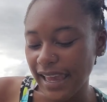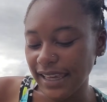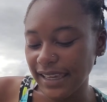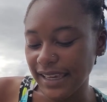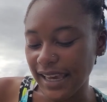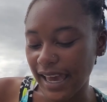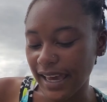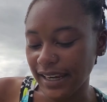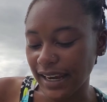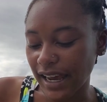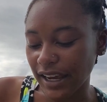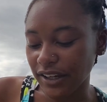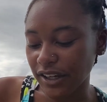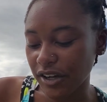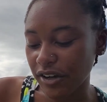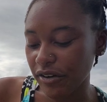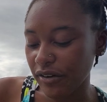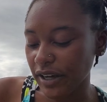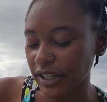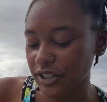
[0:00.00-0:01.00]
Yet I
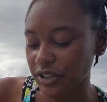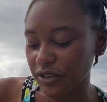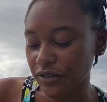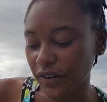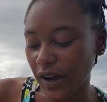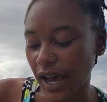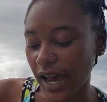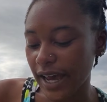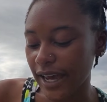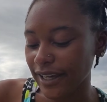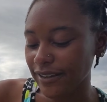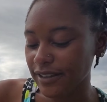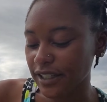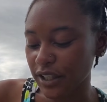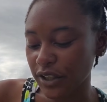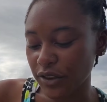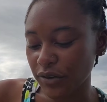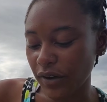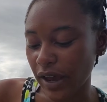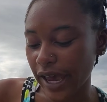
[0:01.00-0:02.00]
know I survived
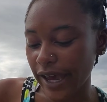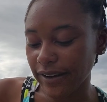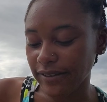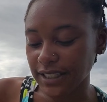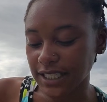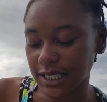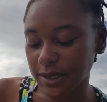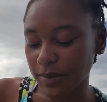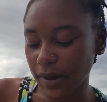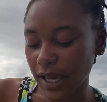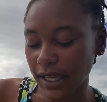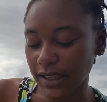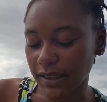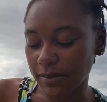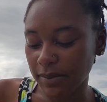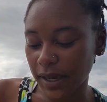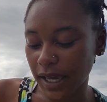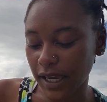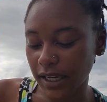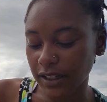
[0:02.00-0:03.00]
and thrived despite the
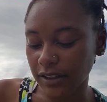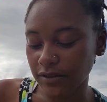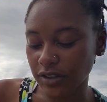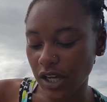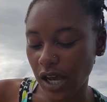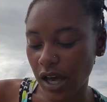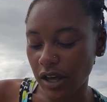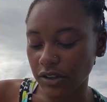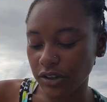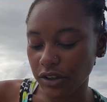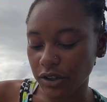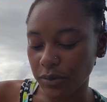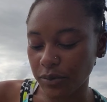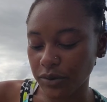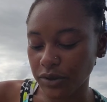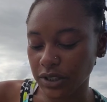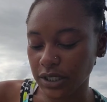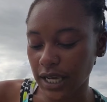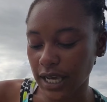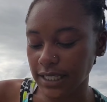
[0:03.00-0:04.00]
pain of childhood
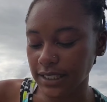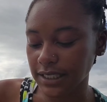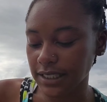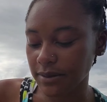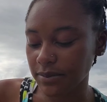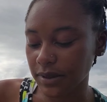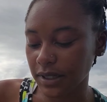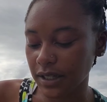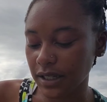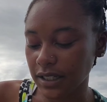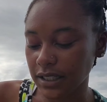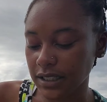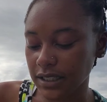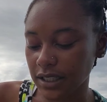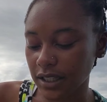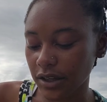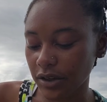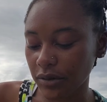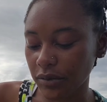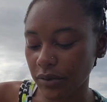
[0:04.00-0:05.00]
precisely because
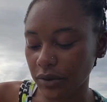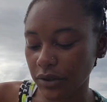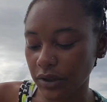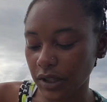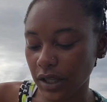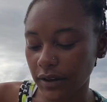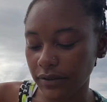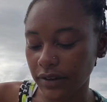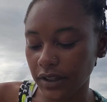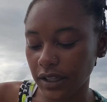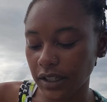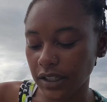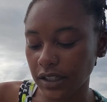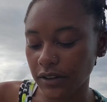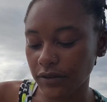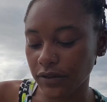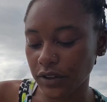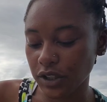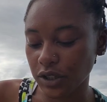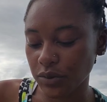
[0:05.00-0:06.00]
there were loving
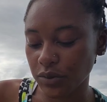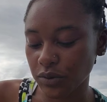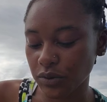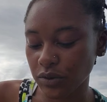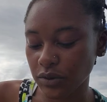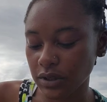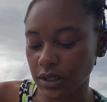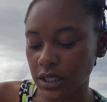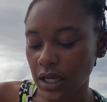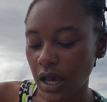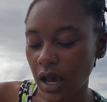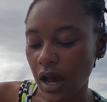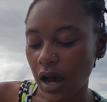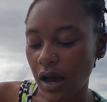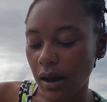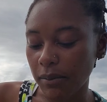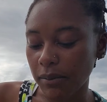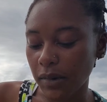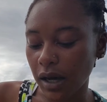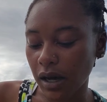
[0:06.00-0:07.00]
individuals
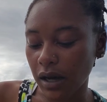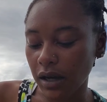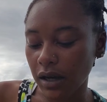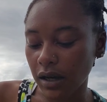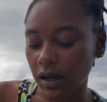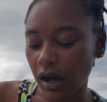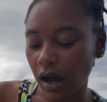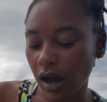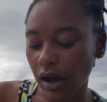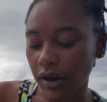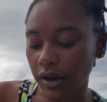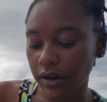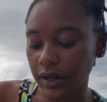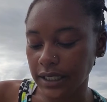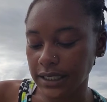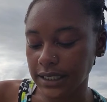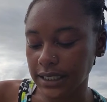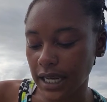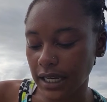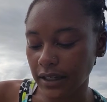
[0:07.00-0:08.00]
among our
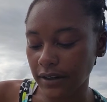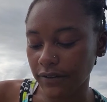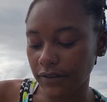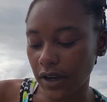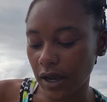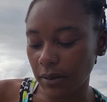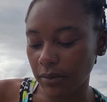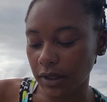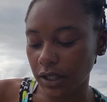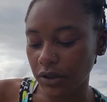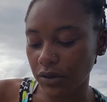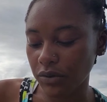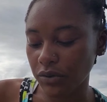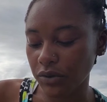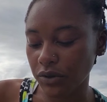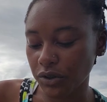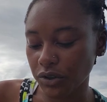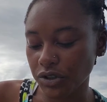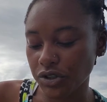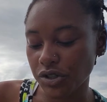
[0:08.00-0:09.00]
extended family who
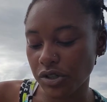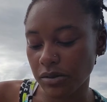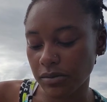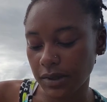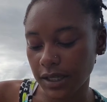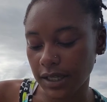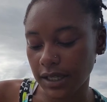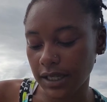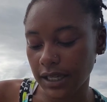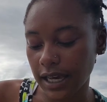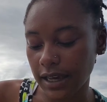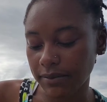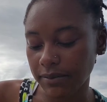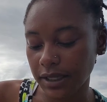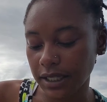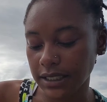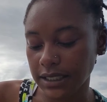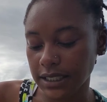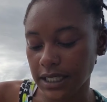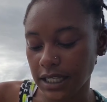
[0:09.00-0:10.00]
nurtured me and gave
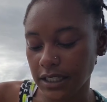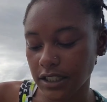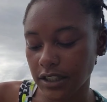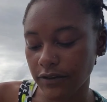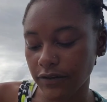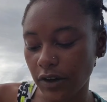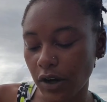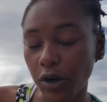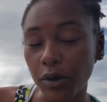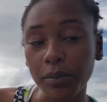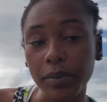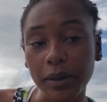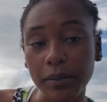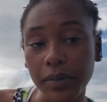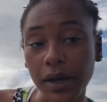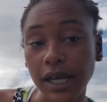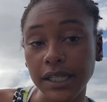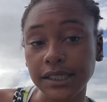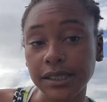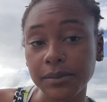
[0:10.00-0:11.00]
me a sense of hope and
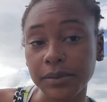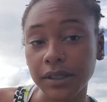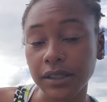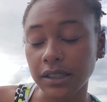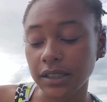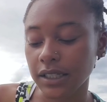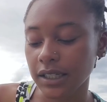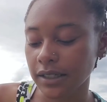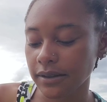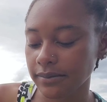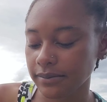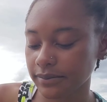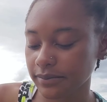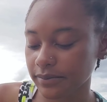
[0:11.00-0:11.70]
possibility.